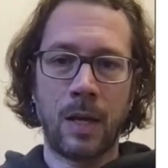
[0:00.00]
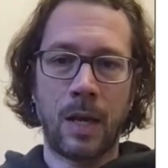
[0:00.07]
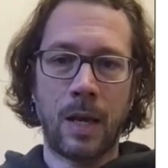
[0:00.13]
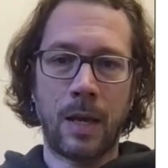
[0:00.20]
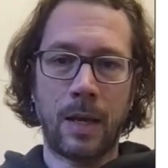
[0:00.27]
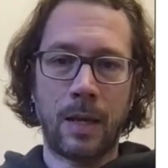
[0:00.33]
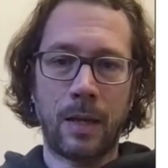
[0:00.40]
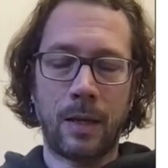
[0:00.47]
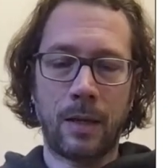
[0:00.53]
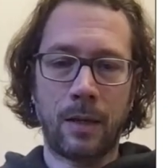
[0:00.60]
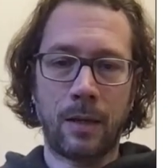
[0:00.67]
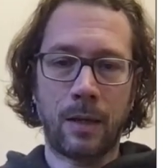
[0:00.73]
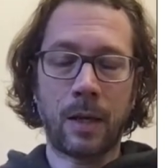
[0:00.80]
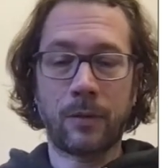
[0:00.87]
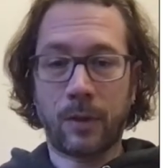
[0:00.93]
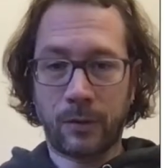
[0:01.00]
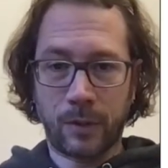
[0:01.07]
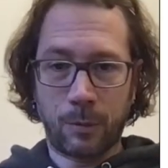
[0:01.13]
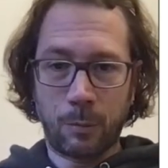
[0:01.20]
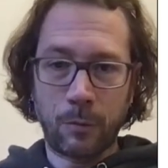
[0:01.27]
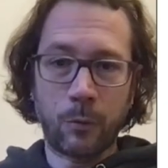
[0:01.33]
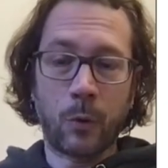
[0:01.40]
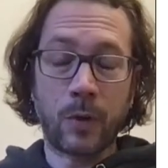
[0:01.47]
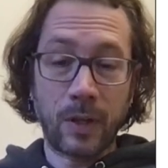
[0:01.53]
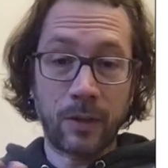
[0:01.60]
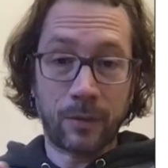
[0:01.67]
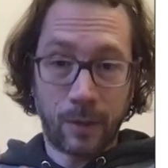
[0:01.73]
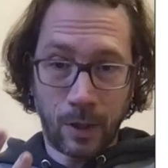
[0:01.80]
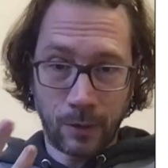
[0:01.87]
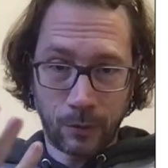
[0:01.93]
And as I said before,
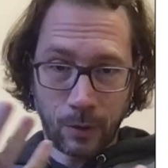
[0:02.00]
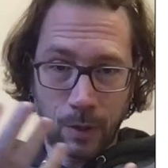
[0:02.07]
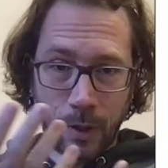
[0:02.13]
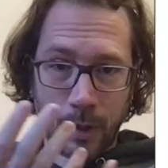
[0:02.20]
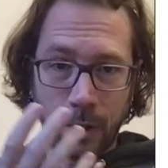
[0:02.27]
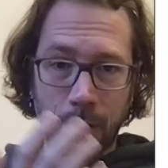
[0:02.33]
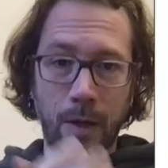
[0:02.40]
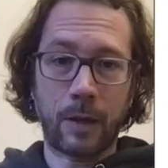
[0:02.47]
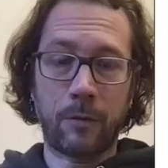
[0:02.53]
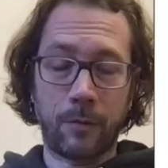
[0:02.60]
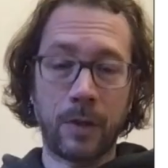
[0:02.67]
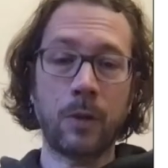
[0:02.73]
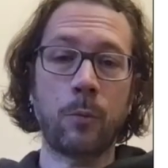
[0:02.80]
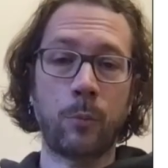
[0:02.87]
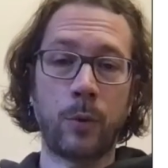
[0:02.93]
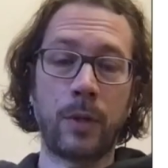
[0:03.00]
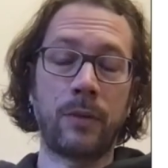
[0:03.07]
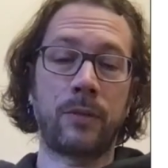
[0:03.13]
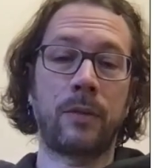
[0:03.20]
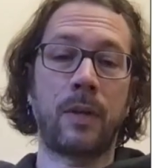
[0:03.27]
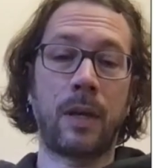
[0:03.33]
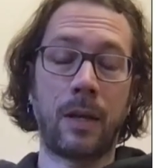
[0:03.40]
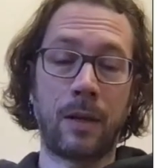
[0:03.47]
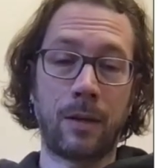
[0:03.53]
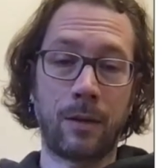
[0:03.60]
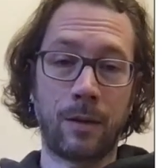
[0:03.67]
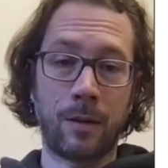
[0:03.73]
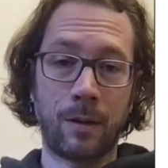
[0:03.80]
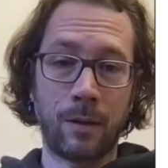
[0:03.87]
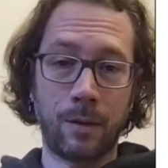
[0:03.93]
these lines are like fingerprints,
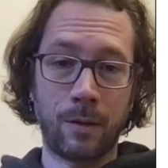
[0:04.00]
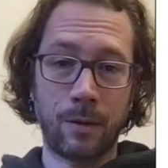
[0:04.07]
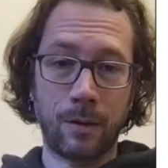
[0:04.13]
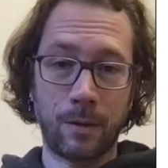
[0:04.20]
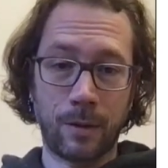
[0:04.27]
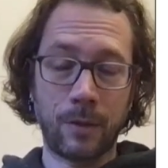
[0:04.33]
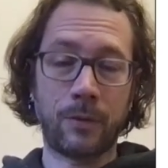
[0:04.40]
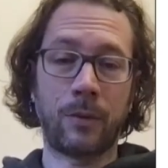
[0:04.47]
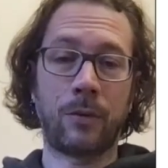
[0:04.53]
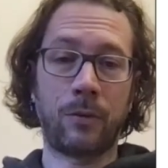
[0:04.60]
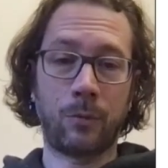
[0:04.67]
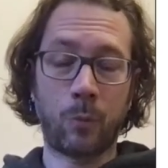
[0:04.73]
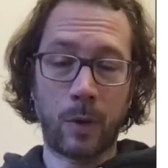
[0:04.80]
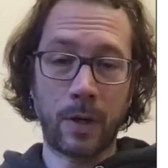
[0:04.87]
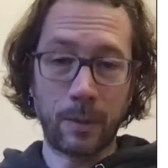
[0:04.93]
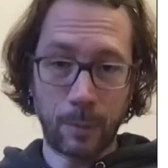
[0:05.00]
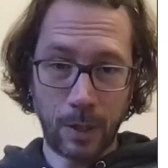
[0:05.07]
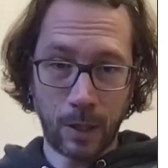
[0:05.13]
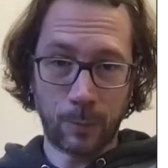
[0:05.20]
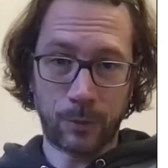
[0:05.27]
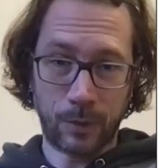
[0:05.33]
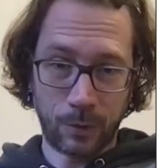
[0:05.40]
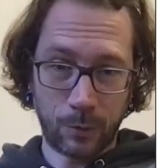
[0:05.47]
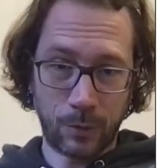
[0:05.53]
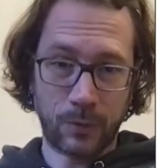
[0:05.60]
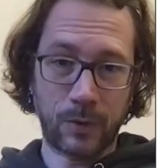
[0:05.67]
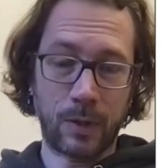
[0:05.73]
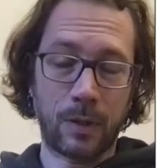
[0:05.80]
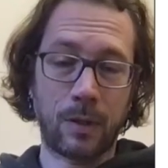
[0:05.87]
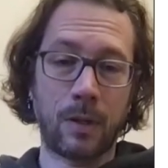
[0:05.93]
and this is where it becomes
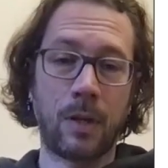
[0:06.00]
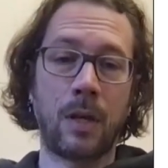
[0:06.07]
interesting.